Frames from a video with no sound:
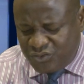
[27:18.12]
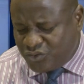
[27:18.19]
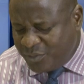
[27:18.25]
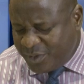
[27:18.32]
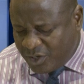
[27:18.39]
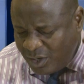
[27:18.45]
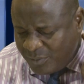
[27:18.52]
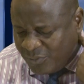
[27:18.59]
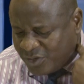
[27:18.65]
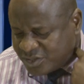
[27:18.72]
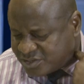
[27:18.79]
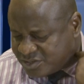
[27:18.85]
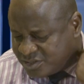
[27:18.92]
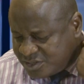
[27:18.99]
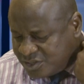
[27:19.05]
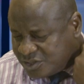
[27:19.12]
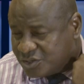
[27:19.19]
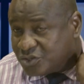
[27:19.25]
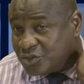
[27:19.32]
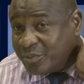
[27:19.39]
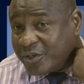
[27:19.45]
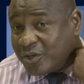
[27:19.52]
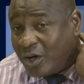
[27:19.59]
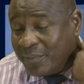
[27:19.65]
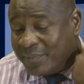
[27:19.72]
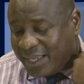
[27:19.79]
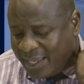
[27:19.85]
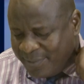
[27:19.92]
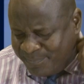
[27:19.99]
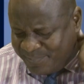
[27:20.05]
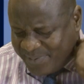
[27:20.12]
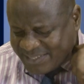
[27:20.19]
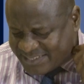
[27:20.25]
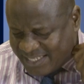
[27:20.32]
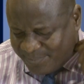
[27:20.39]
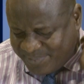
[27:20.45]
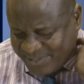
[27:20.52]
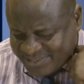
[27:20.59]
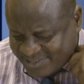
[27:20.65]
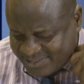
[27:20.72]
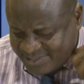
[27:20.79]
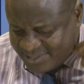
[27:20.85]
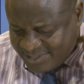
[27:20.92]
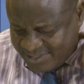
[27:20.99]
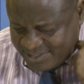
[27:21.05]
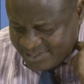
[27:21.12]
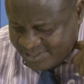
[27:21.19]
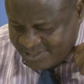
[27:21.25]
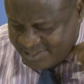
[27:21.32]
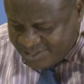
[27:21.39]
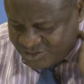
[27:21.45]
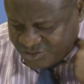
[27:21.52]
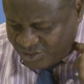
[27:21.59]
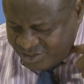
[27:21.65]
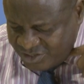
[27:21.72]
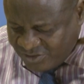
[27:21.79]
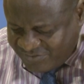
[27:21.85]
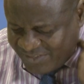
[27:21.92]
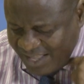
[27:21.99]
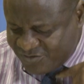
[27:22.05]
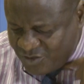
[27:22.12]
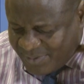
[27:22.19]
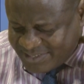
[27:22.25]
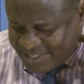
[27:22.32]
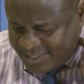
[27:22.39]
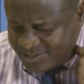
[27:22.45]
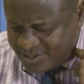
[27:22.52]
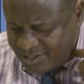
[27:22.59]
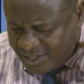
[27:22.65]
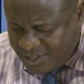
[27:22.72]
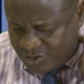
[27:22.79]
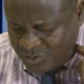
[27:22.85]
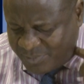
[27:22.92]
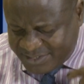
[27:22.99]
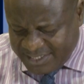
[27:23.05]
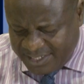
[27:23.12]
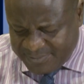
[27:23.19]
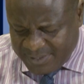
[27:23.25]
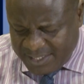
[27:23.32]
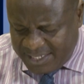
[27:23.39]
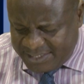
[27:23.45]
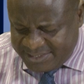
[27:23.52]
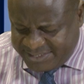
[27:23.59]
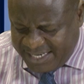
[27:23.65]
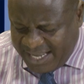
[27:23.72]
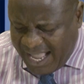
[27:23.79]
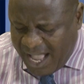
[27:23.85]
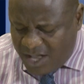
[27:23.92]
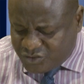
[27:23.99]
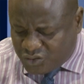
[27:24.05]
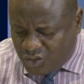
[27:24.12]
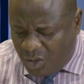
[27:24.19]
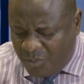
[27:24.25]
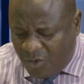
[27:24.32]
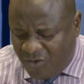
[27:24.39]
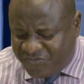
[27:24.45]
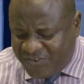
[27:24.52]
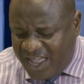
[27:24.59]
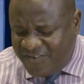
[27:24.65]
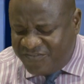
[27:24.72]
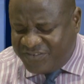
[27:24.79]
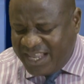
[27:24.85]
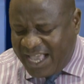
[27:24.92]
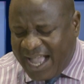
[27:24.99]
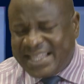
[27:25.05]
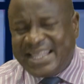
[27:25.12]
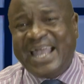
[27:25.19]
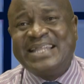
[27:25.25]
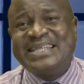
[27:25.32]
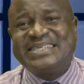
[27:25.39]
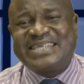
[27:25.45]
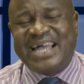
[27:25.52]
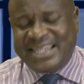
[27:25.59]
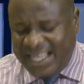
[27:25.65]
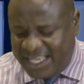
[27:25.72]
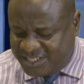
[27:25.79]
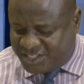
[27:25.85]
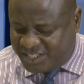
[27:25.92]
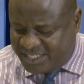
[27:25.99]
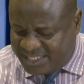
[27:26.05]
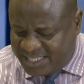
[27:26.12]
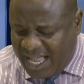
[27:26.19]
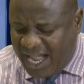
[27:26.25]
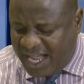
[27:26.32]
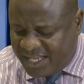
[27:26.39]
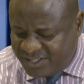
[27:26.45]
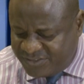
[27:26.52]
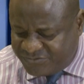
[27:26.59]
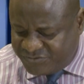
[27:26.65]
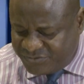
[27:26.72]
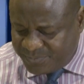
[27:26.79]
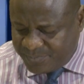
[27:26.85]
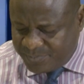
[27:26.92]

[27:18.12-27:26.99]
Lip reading: to become what? To become a better person in the journey of life. Number 10, the outcome of every and any challenge in life